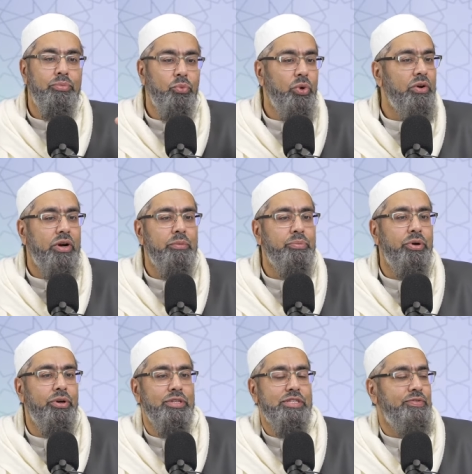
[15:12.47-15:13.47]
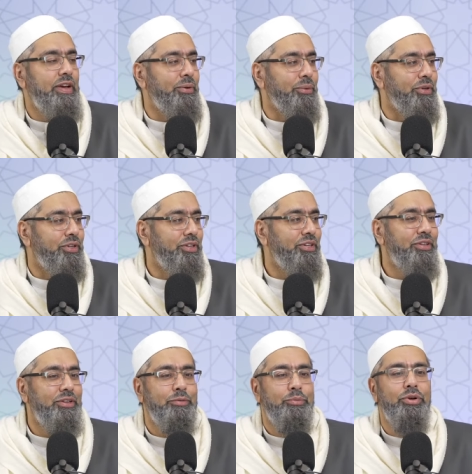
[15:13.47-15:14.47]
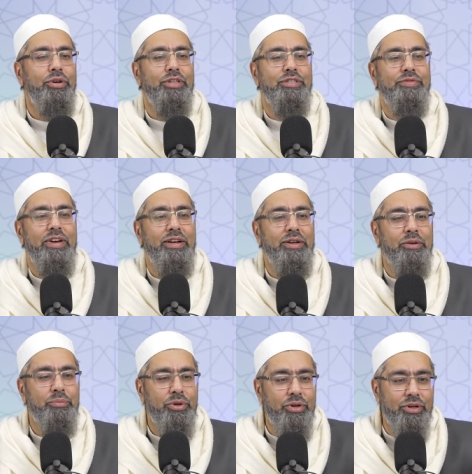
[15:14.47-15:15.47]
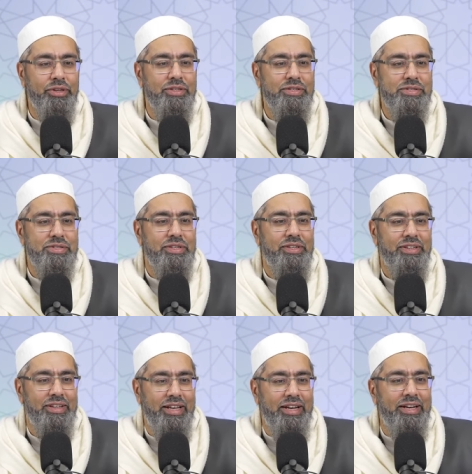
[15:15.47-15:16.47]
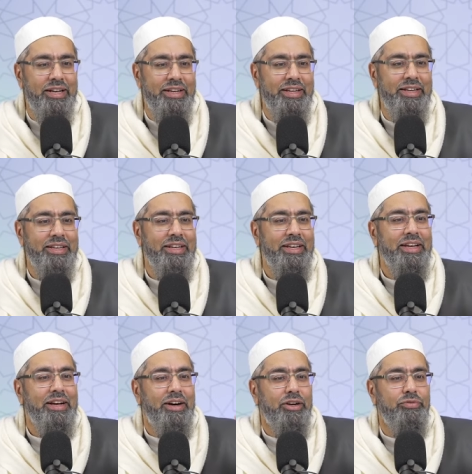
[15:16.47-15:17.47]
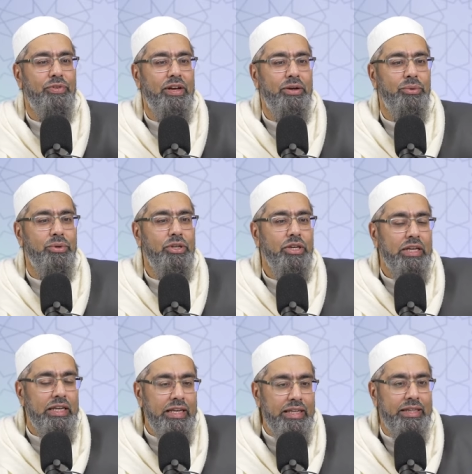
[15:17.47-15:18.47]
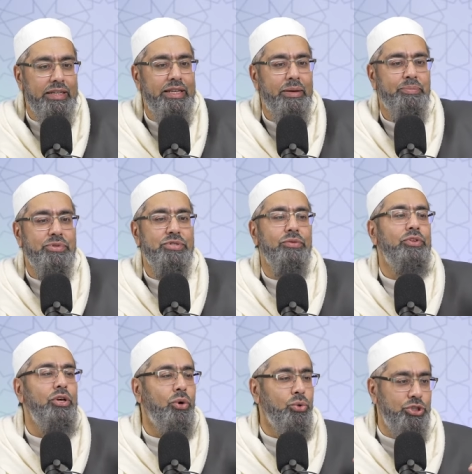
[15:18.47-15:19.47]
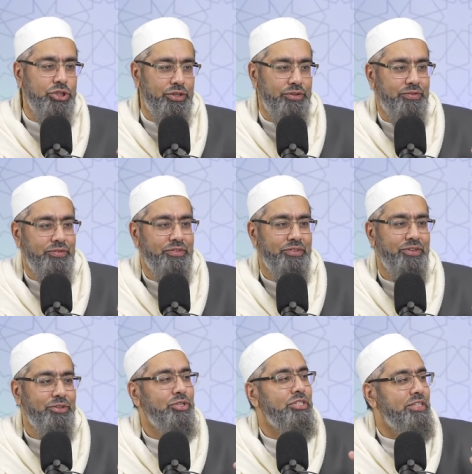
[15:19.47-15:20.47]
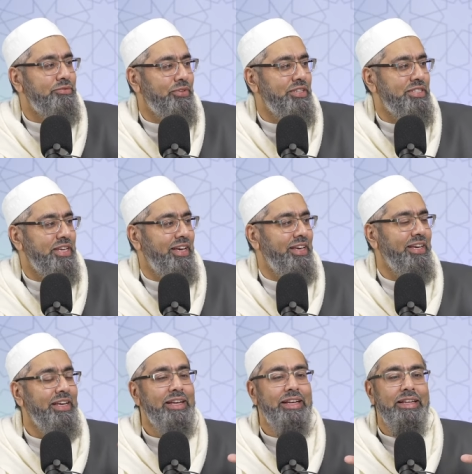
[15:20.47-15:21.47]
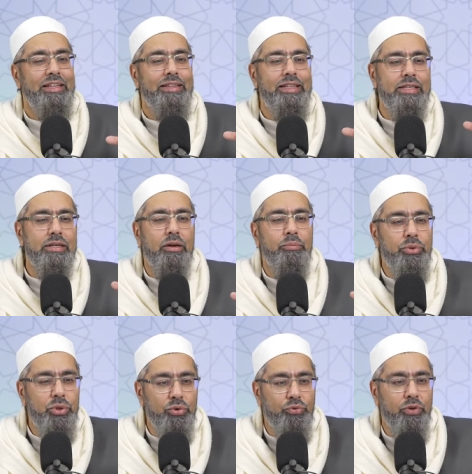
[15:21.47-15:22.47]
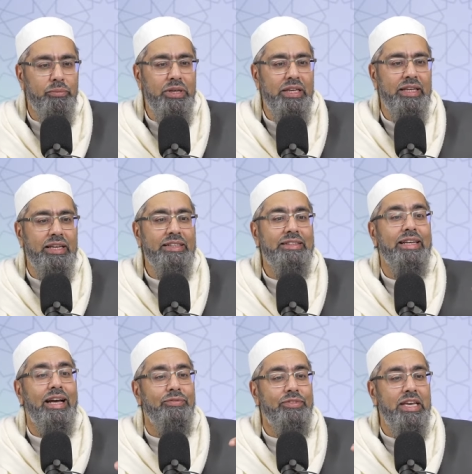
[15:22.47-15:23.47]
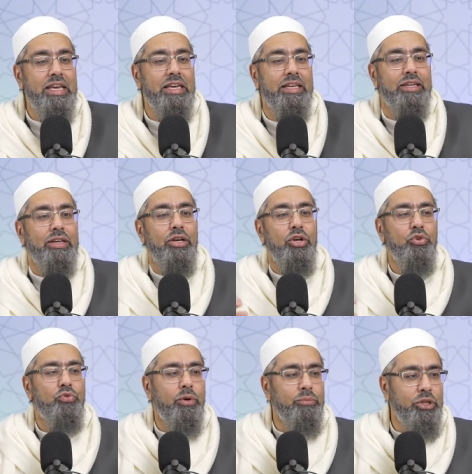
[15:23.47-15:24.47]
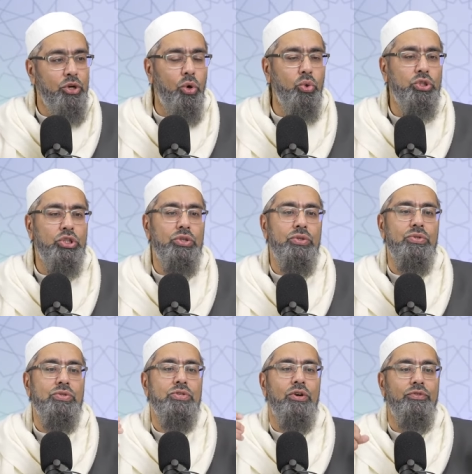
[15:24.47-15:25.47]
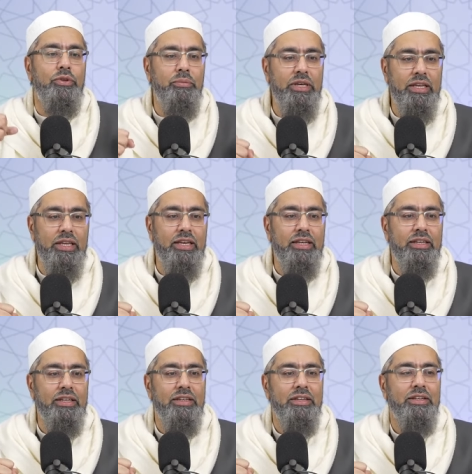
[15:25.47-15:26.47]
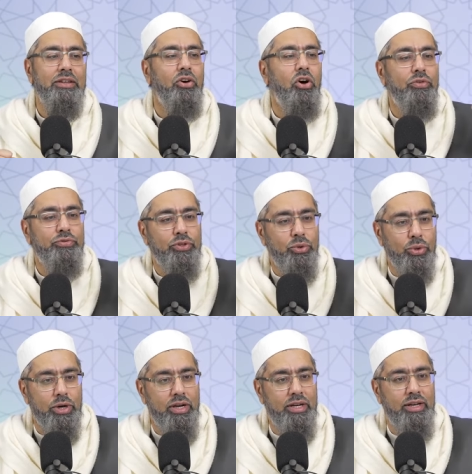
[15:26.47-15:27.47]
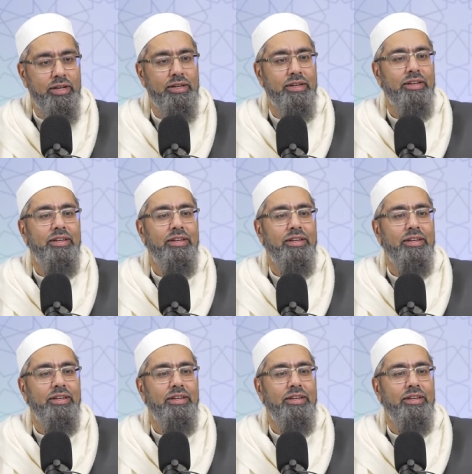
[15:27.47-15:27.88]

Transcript: where are pearls found? Pearls, fa- pearls, la'ali, are found in the depths of the ocean. So it says he's saying these are beautiful meanings that I've taken from the oceans of the meaning of the Quran